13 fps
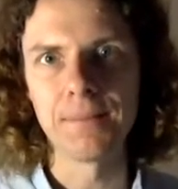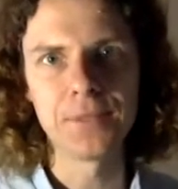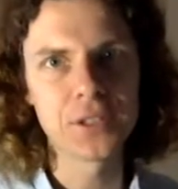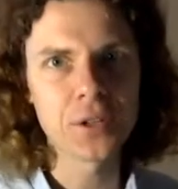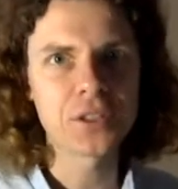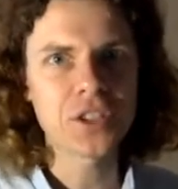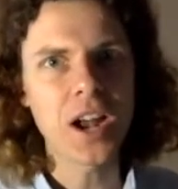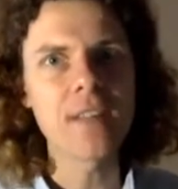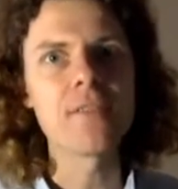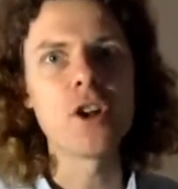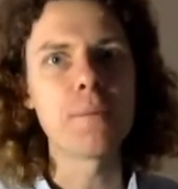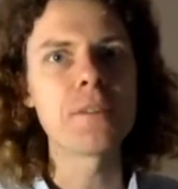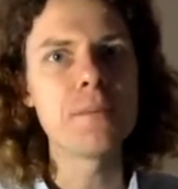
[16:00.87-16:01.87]
So it's kind of
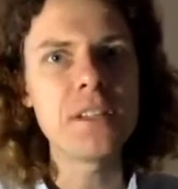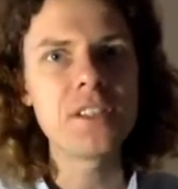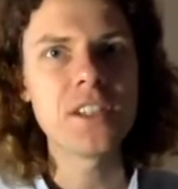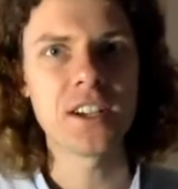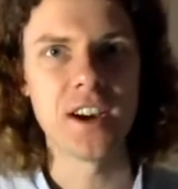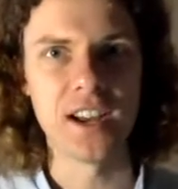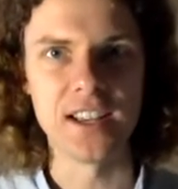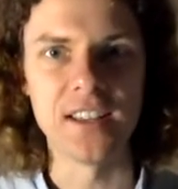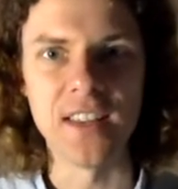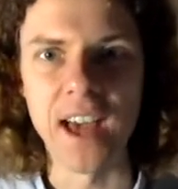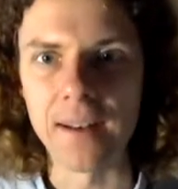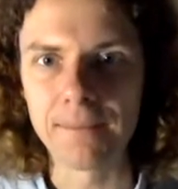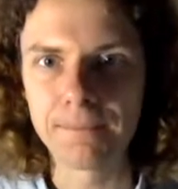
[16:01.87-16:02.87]
an optimistic idea,
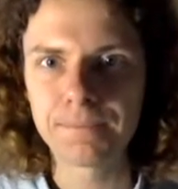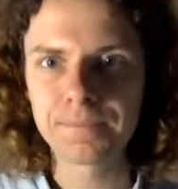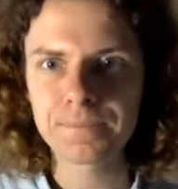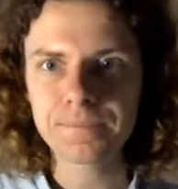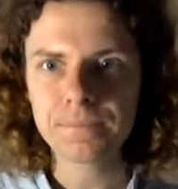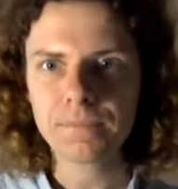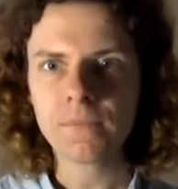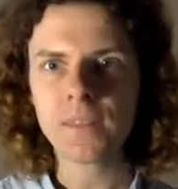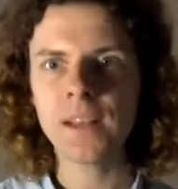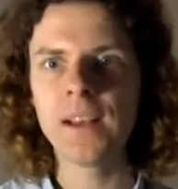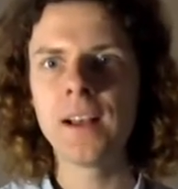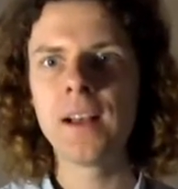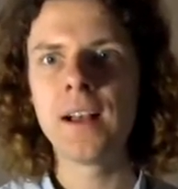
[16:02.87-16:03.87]
that.
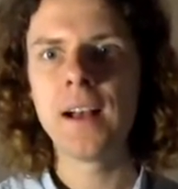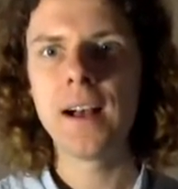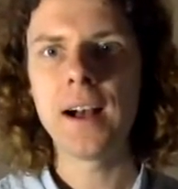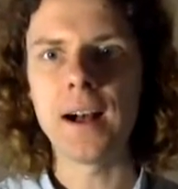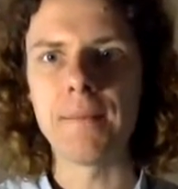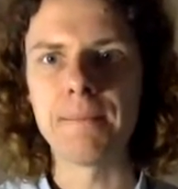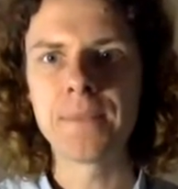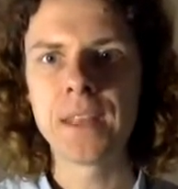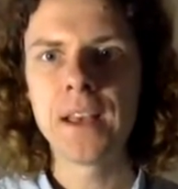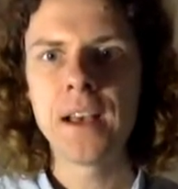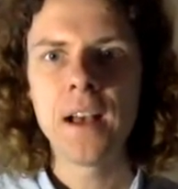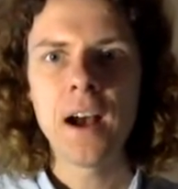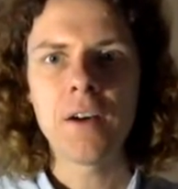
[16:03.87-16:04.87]

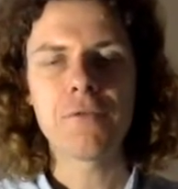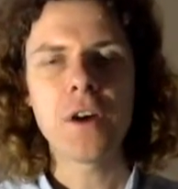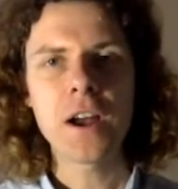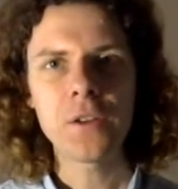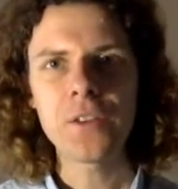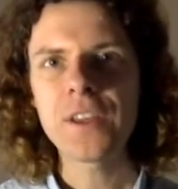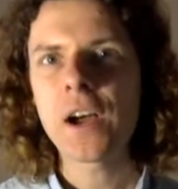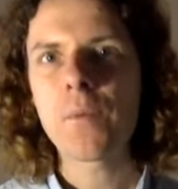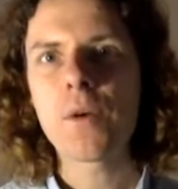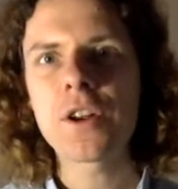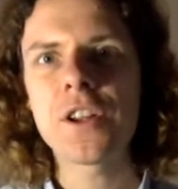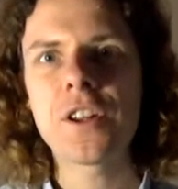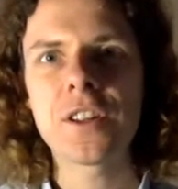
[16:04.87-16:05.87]
A final thing I
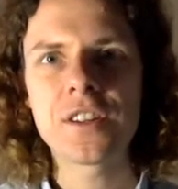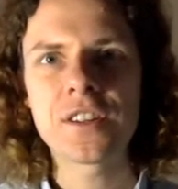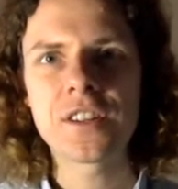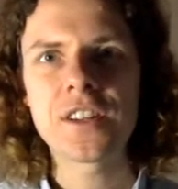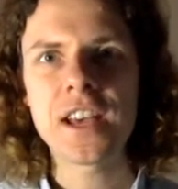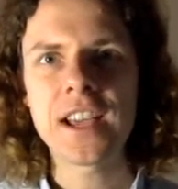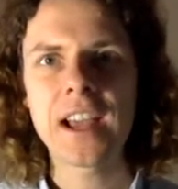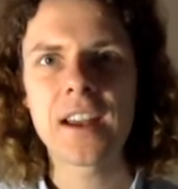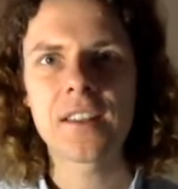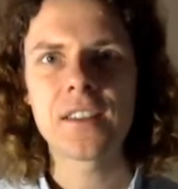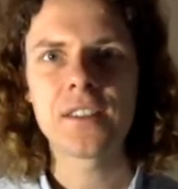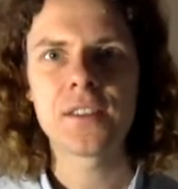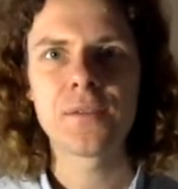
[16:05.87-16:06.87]
want you to take out of
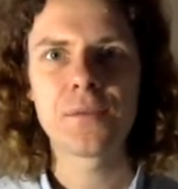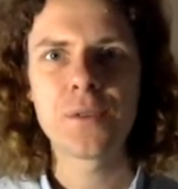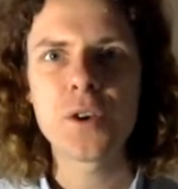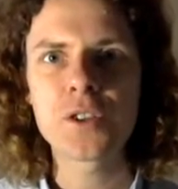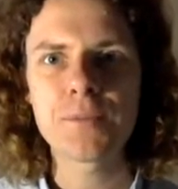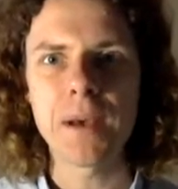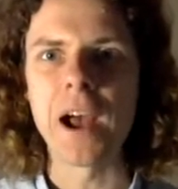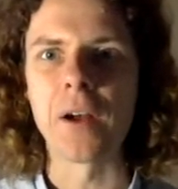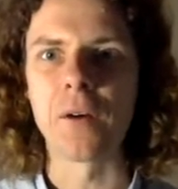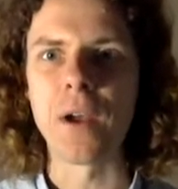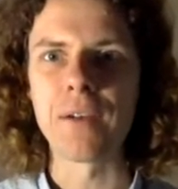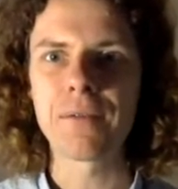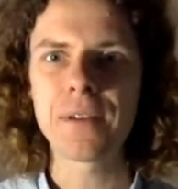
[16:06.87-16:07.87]
this first
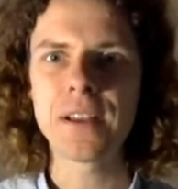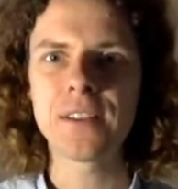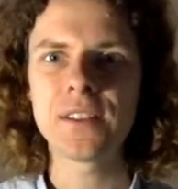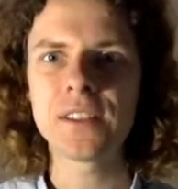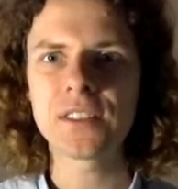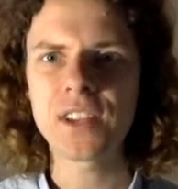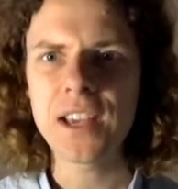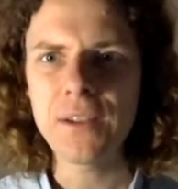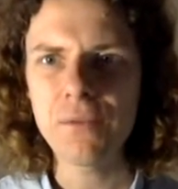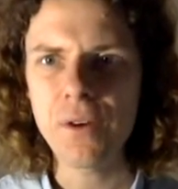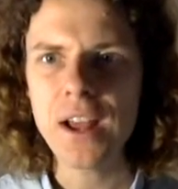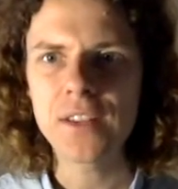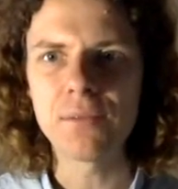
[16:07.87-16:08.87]
paragraph is this key
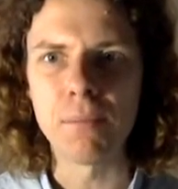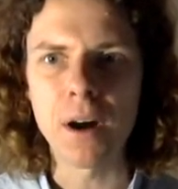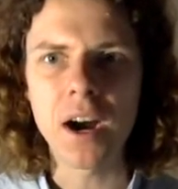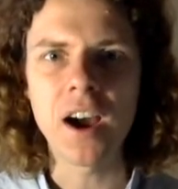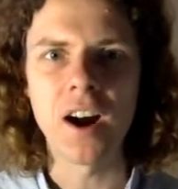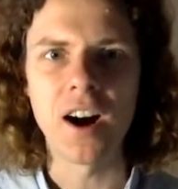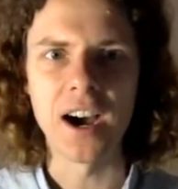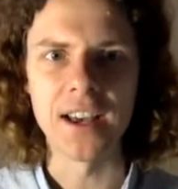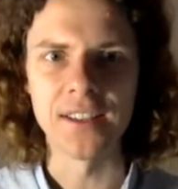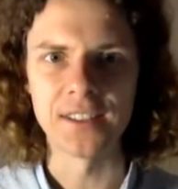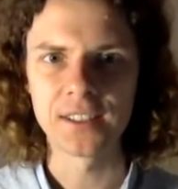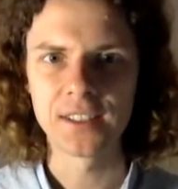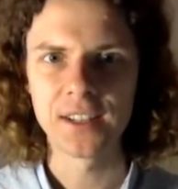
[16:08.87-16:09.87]
phrase, my
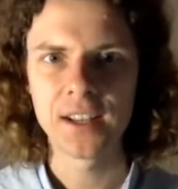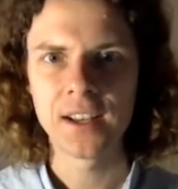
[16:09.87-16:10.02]
eyes.